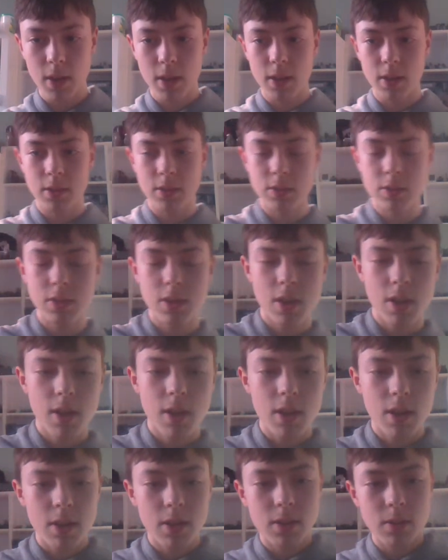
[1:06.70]
And
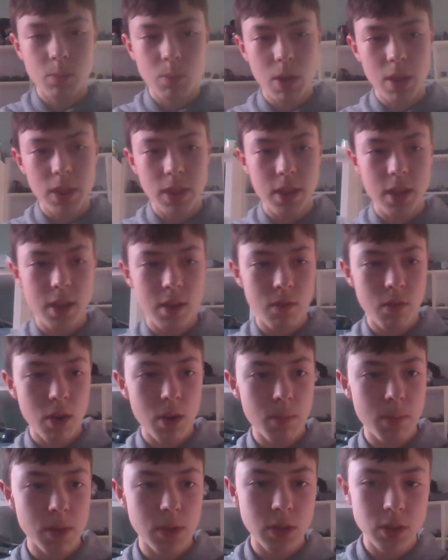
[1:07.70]
when the
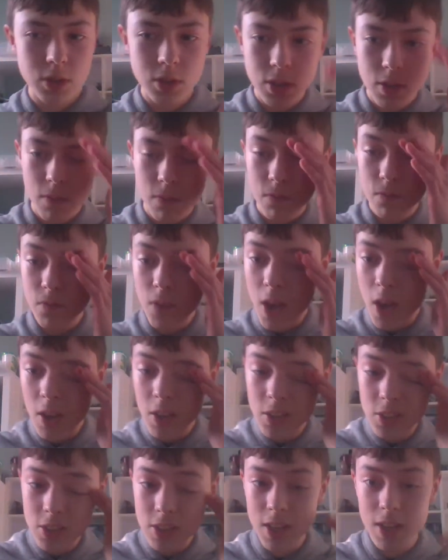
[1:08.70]
Romans
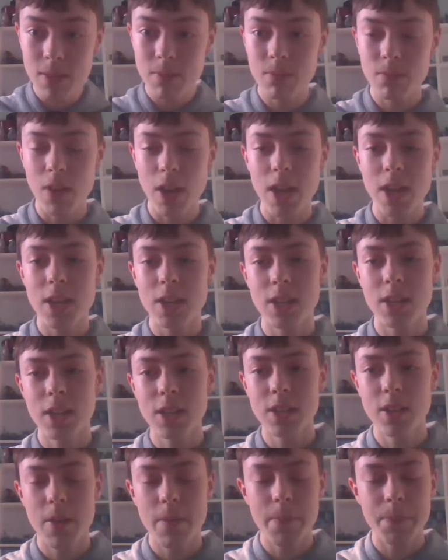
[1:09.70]
first
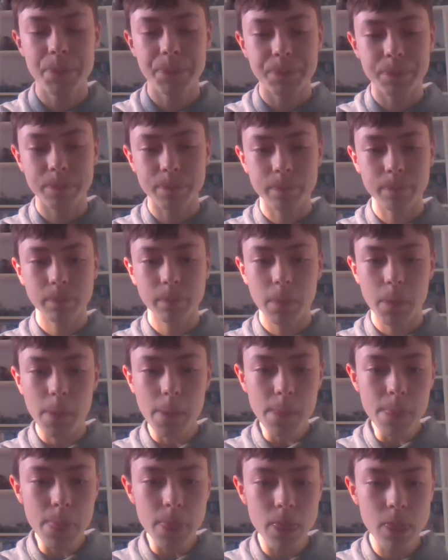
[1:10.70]
invaded,
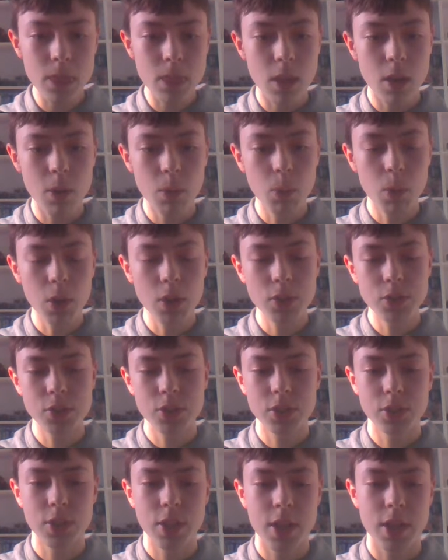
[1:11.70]
there was
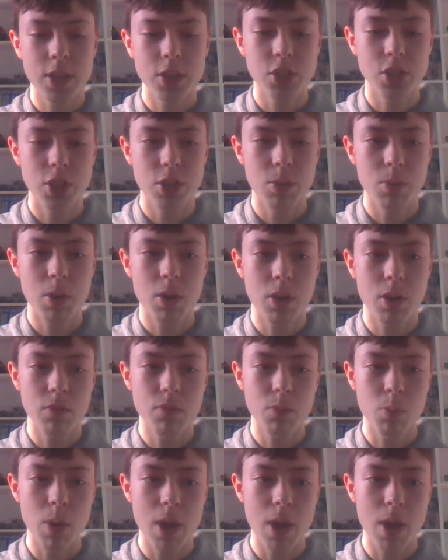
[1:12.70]
the issue of,